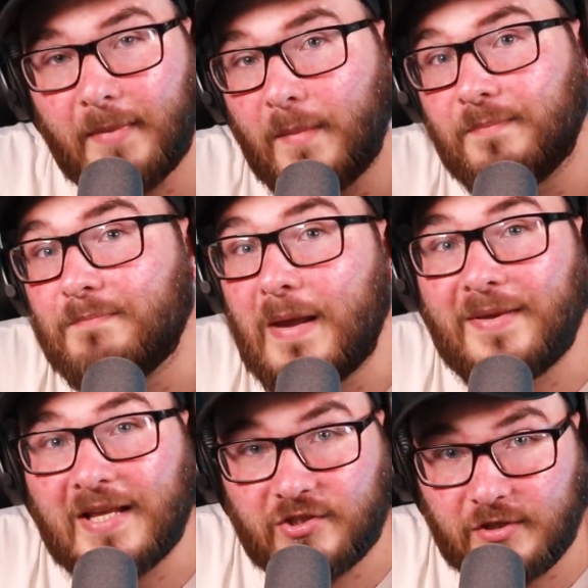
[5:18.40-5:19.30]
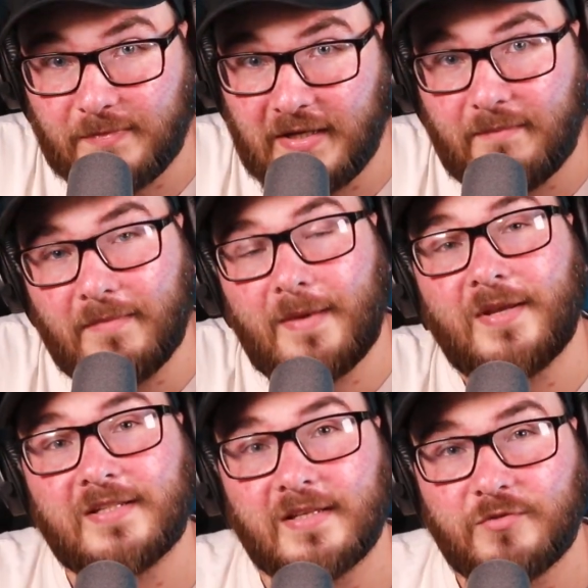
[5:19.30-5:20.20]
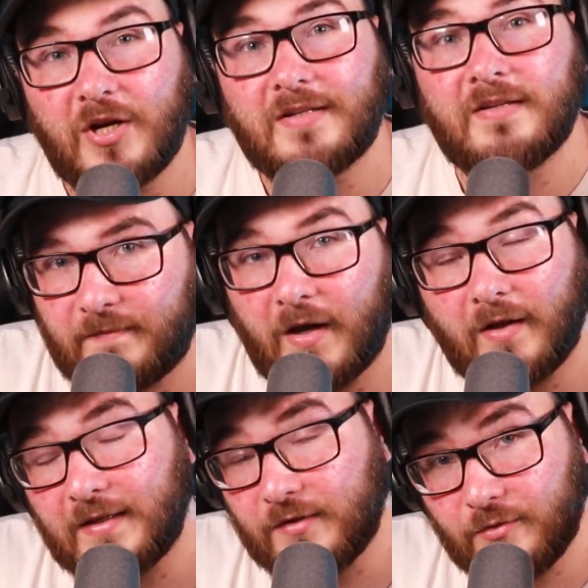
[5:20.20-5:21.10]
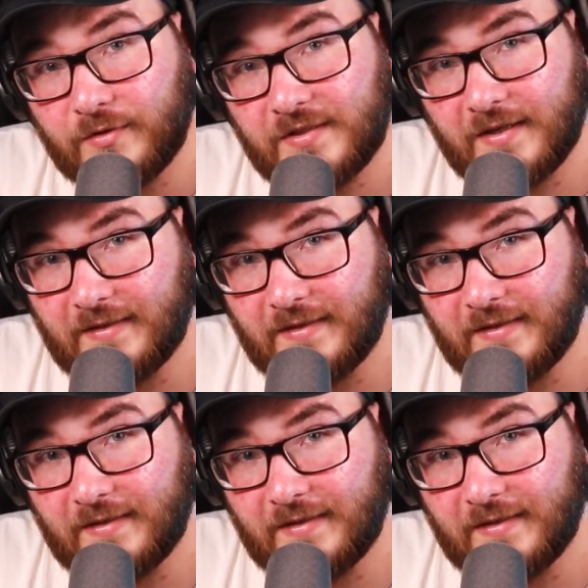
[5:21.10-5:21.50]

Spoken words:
maybe that's just me. Maybe it's subjective. I'll let you decide